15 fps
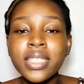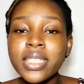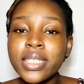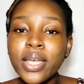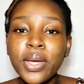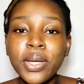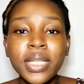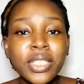
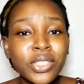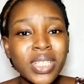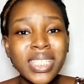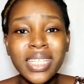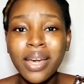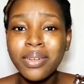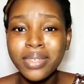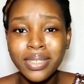So let's just
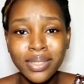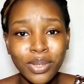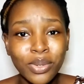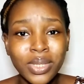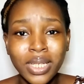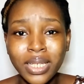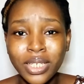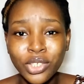see how this
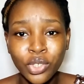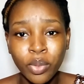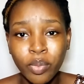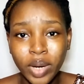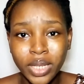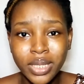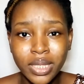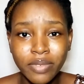goes and let's jump
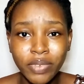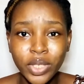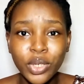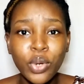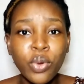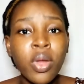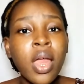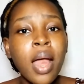right into the
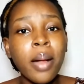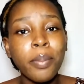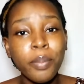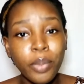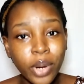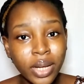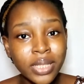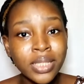video.
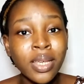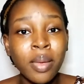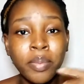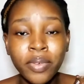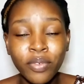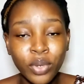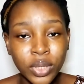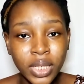But
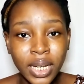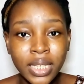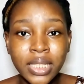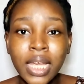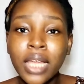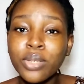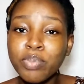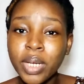before that,
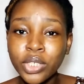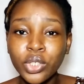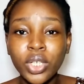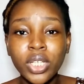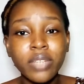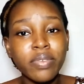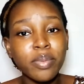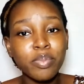make sure
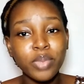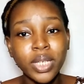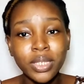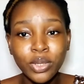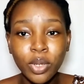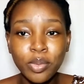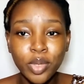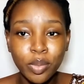you leave a big
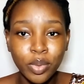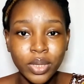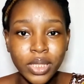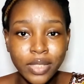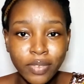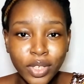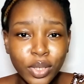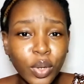thumbs up on
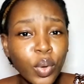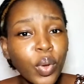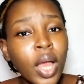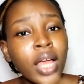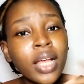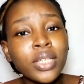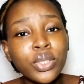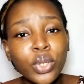this video,
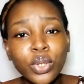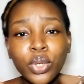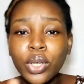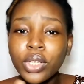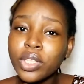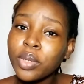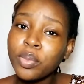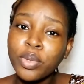turn
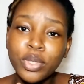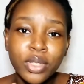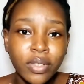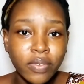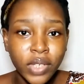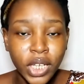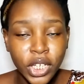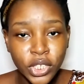on your post
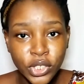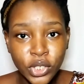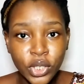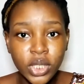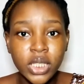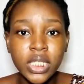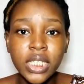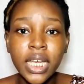
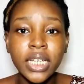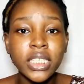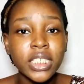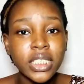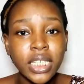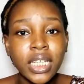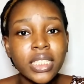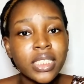notifications, and
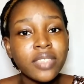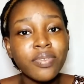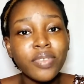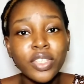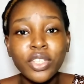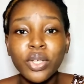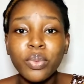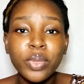share this
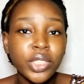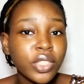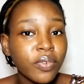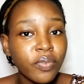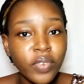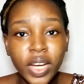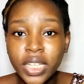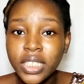video with your
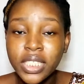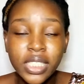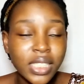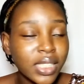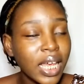friends.